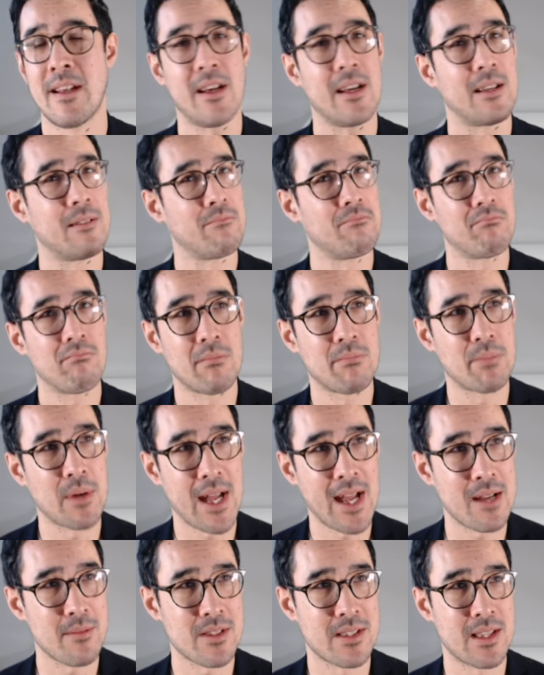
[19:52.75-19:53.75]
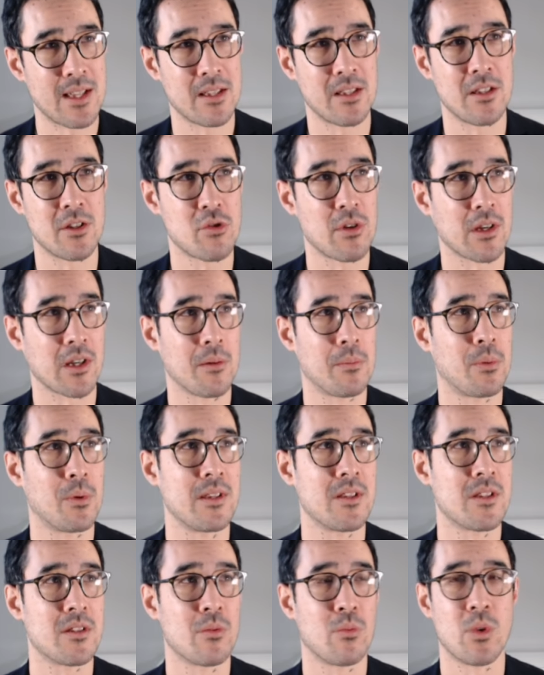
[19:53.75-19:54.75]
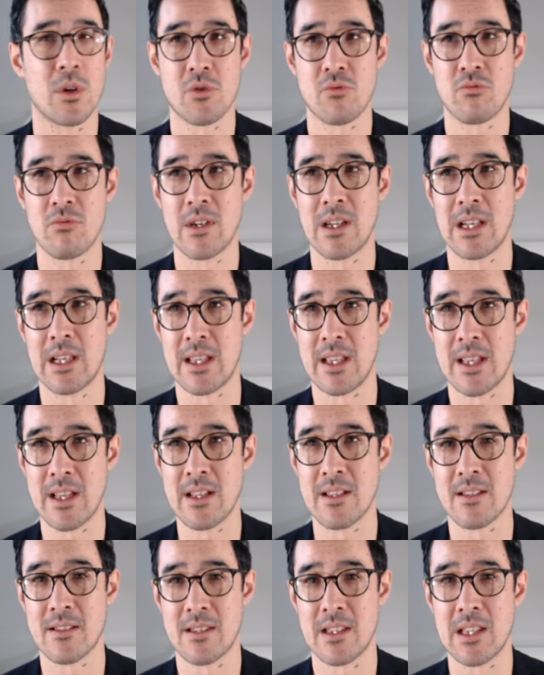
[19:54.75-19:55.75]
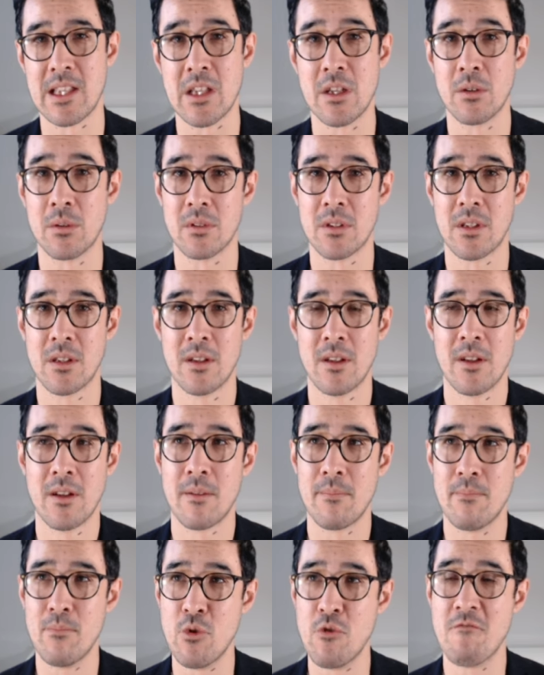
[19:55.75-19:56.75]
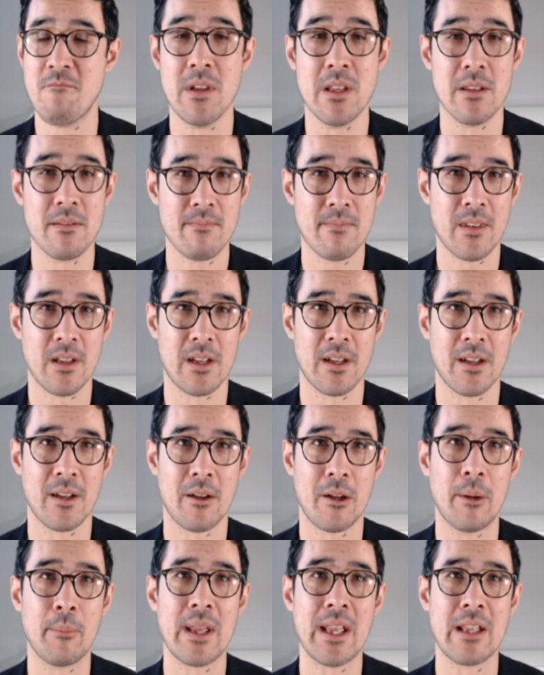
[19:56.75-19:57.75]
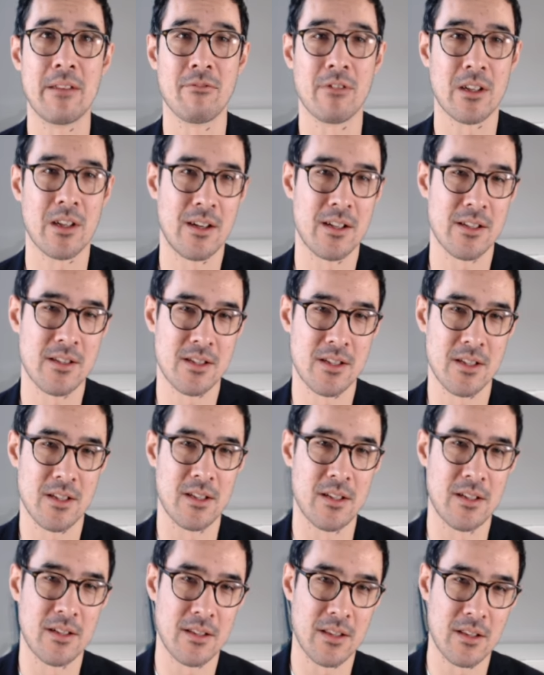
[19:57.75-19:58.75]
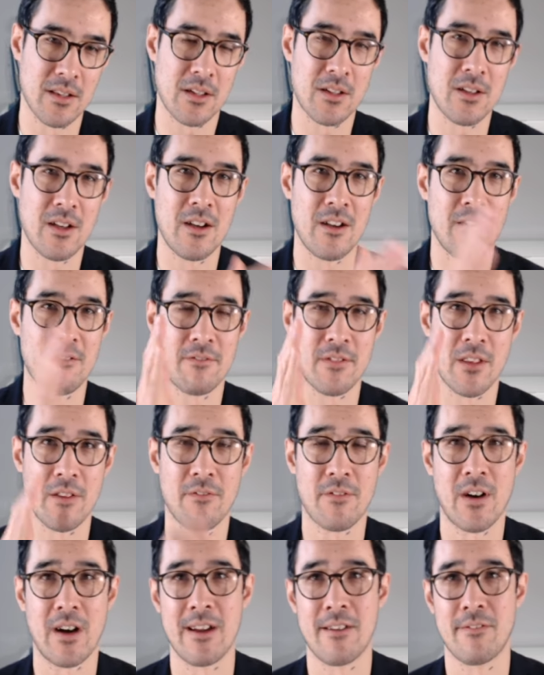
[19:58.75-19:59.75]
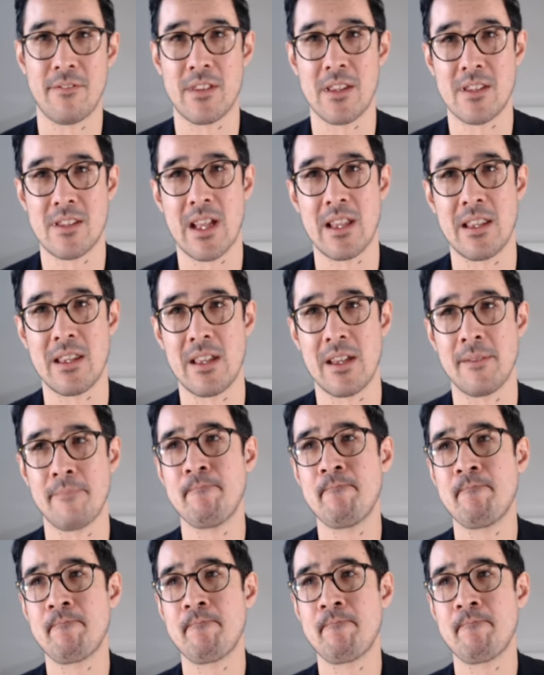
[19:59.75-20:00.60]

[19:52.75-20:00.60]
And perhaps then the trigger point to watch really is the yield movement in regards to the curve, the 5, the 10-year.